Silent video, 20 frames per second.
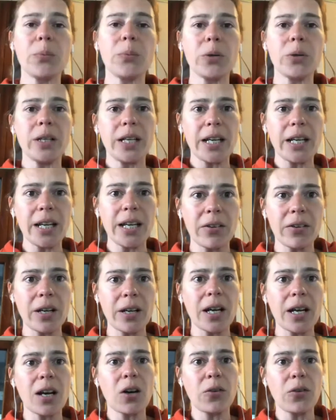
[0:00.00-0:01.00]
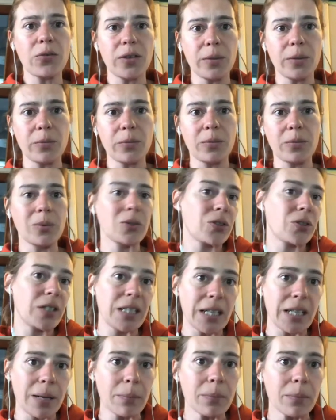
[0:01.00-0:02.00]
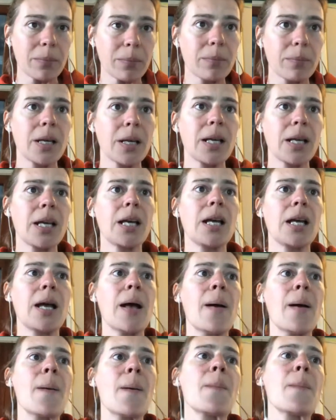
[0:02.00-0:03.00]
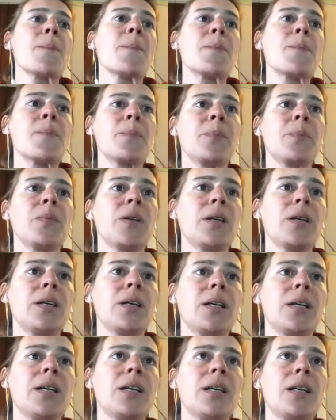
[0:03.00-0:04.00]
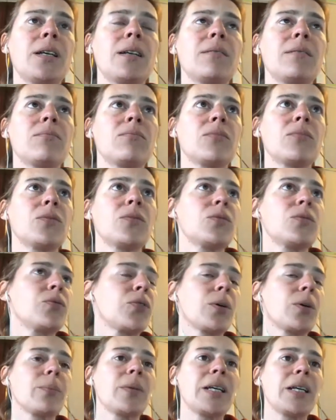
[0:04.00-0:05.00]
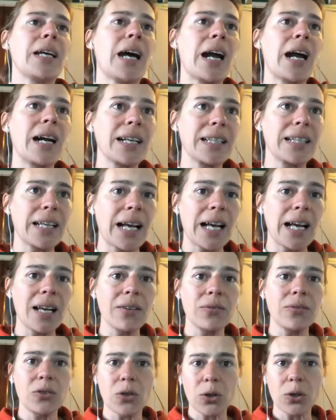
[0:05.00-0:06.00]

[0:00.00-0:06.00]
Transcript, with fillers: every area of the museum, uh, from the archive